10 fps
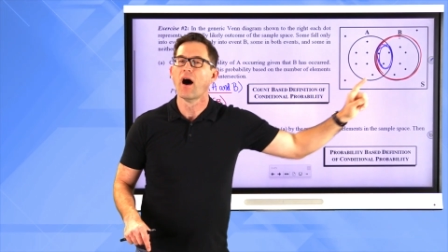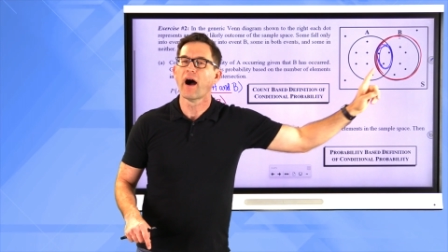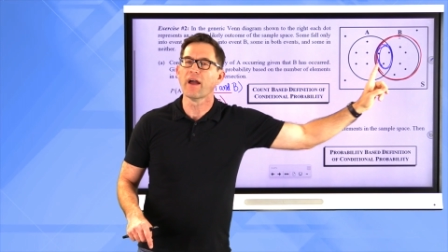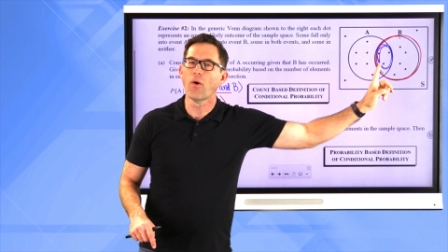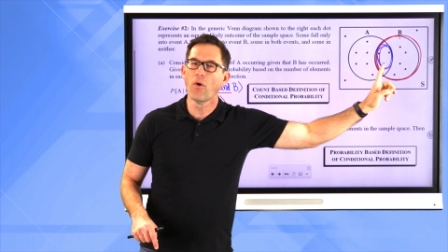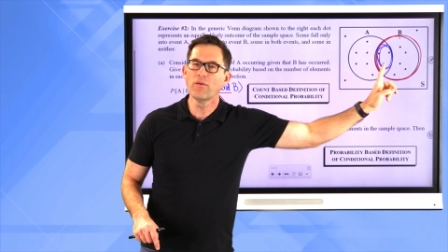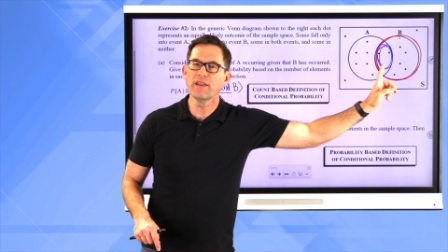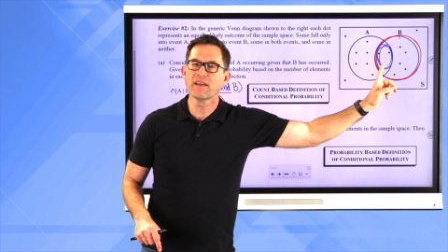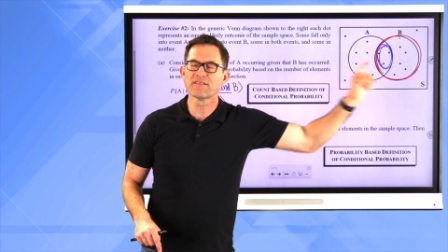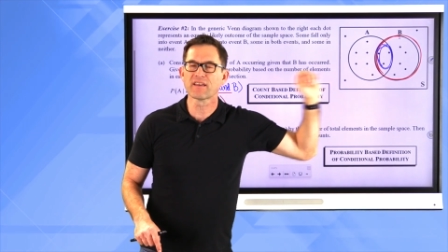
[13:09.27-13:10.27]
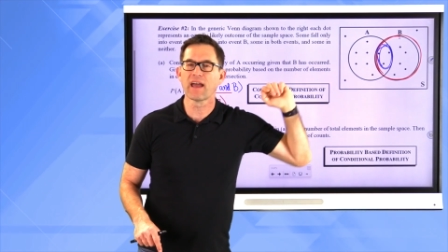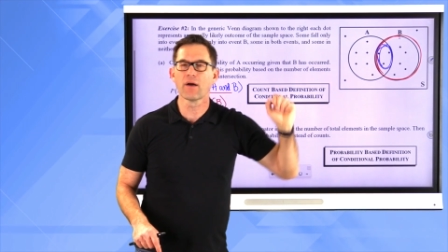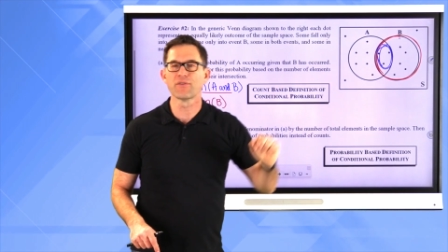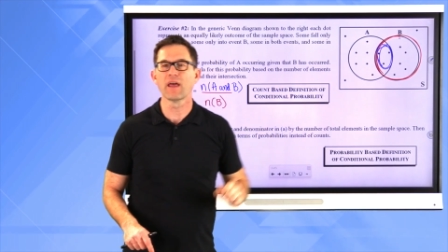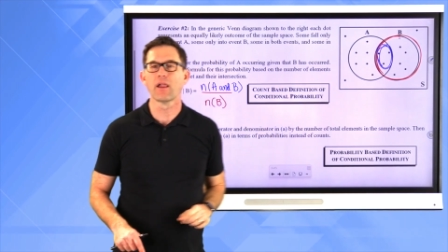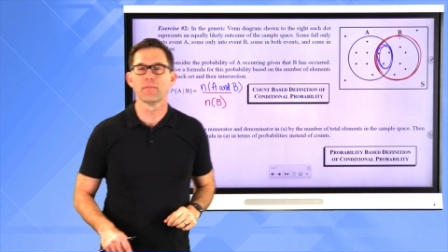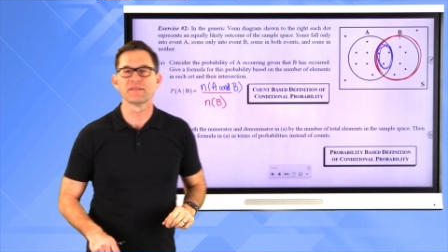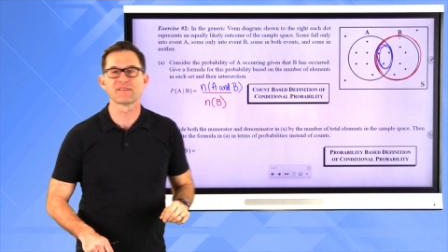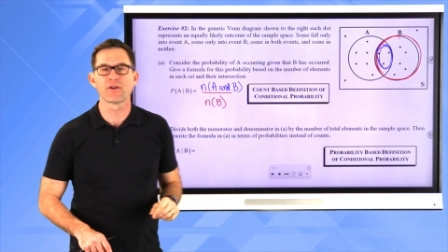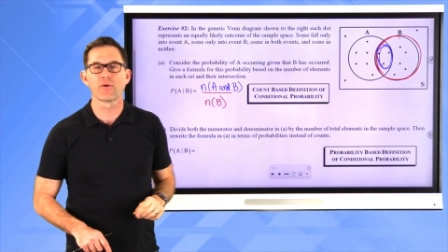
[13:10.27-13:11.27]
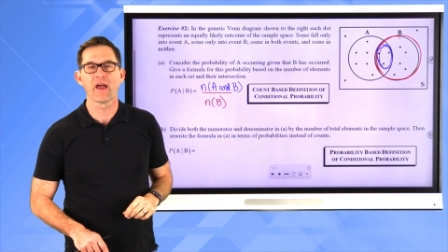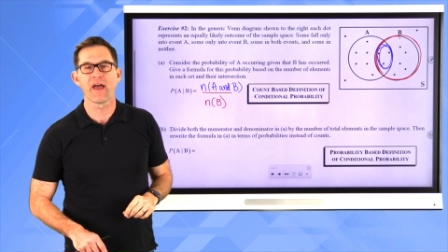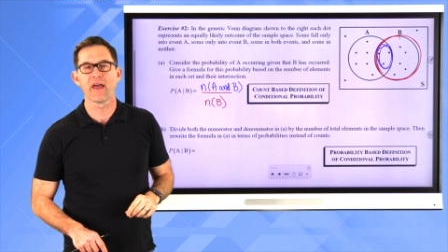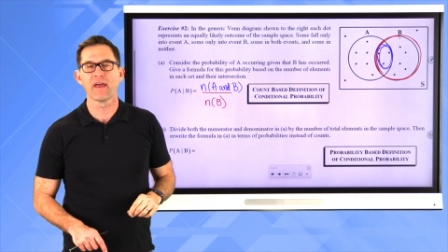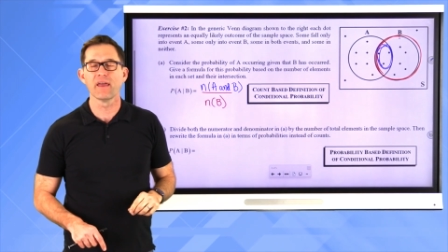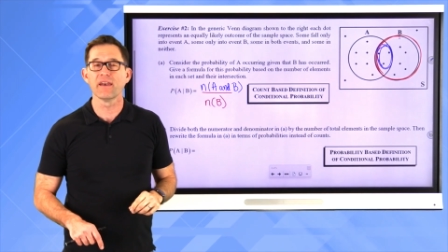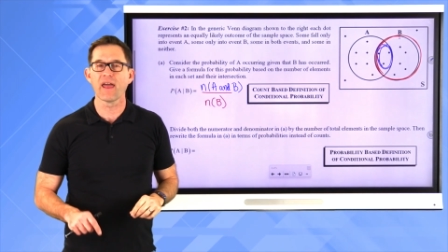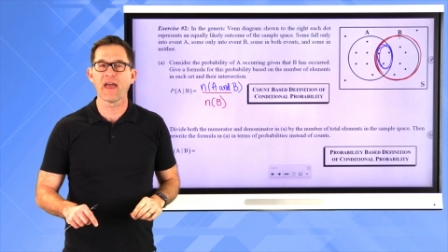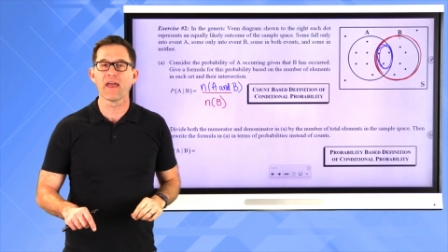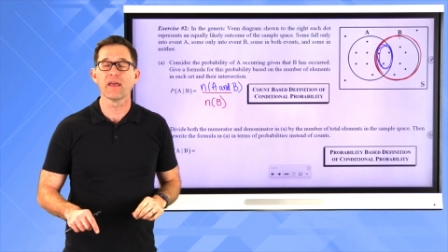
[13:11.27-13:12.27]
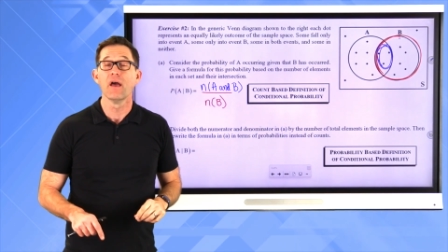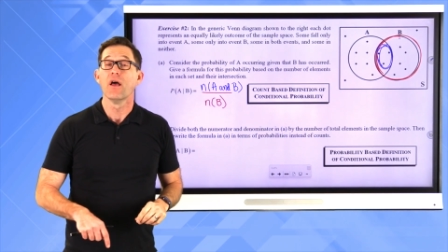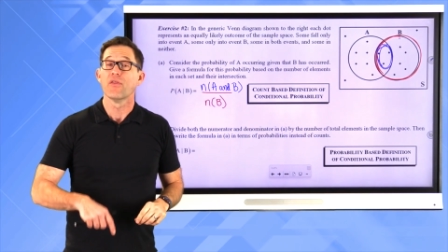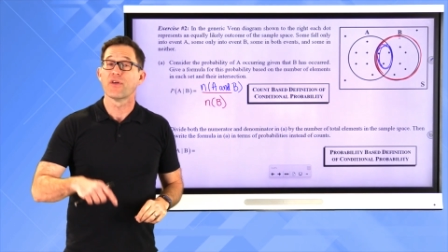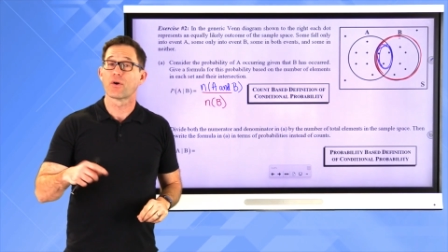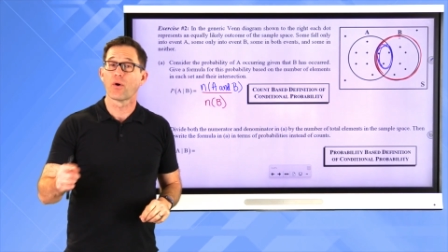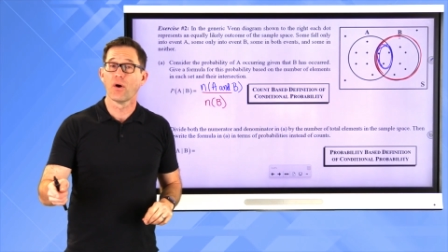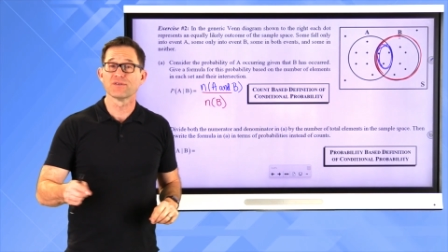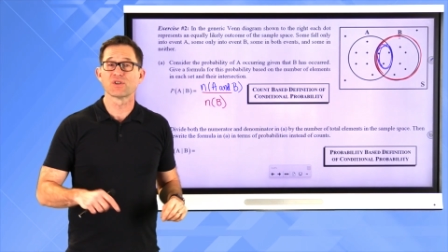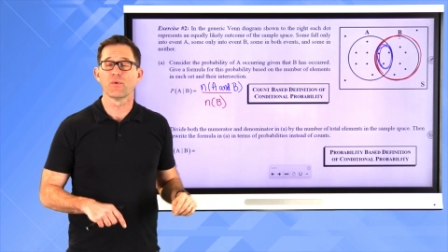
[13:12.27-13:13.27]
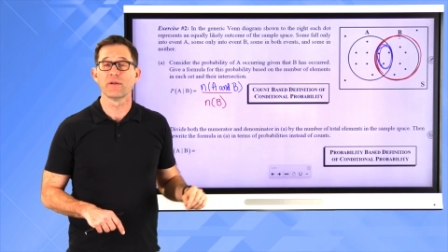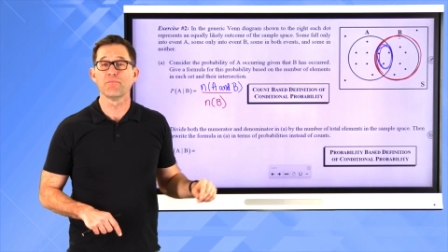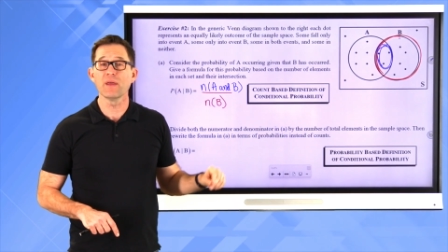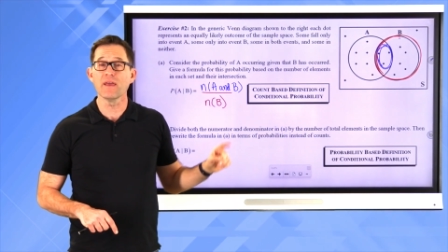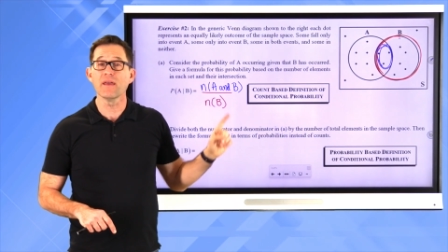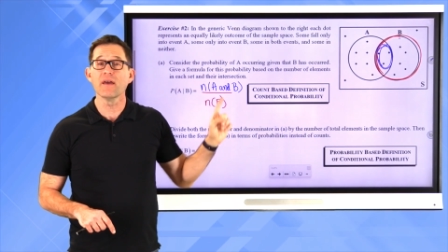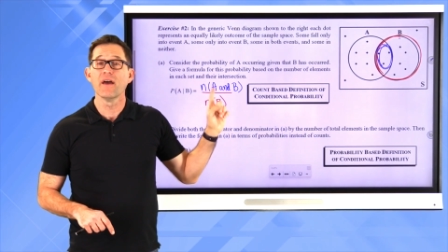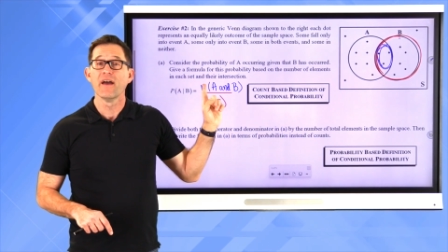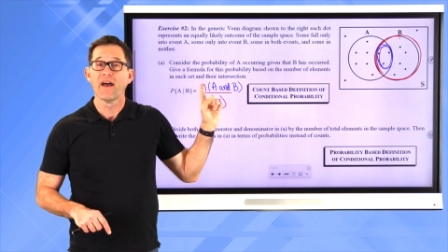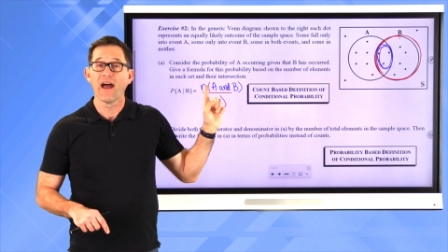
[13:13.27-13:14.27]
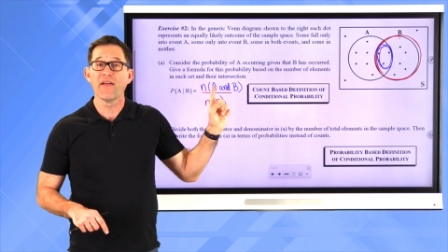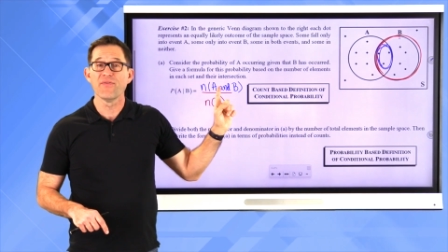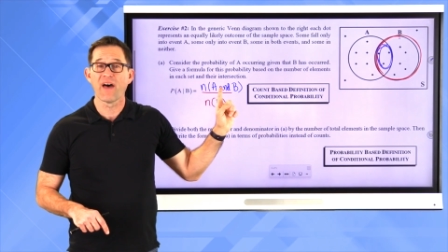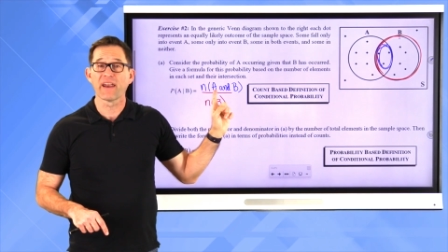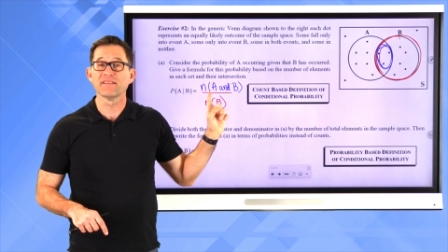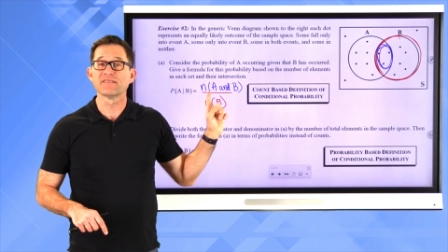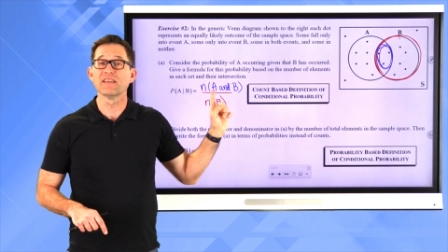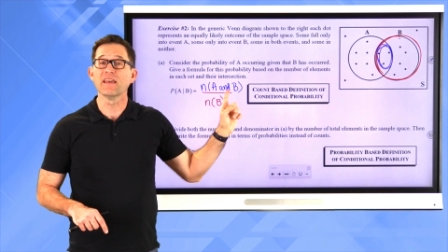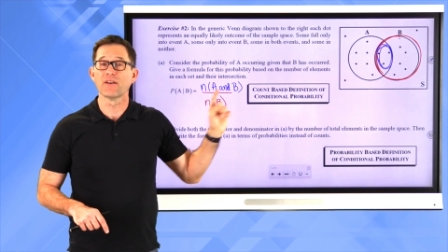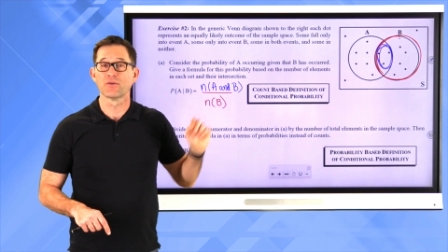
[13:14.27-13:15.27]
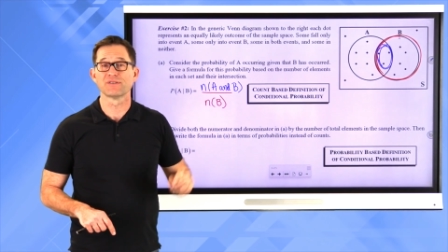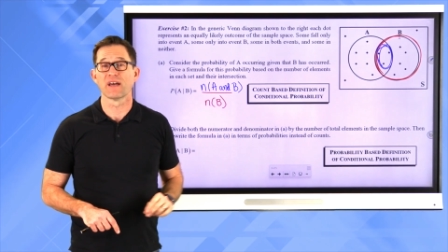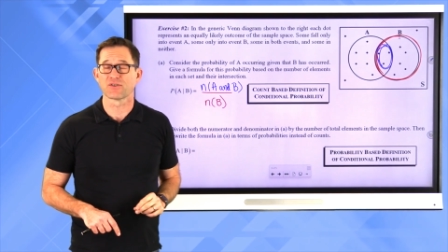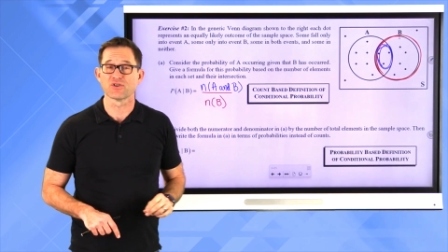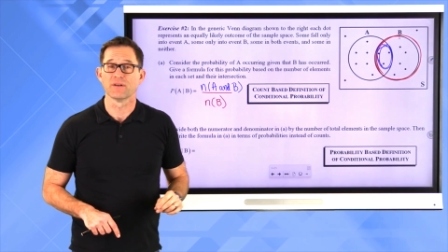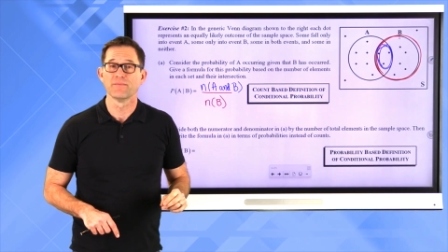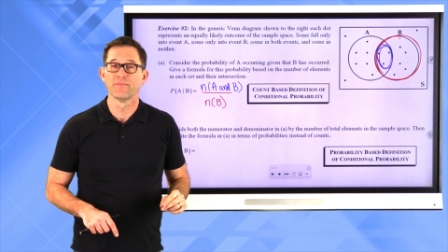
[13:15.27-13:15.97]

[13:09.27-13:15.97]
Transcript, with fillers: I only get to count the elements that are a, in A that are also in B, and that is the intersection.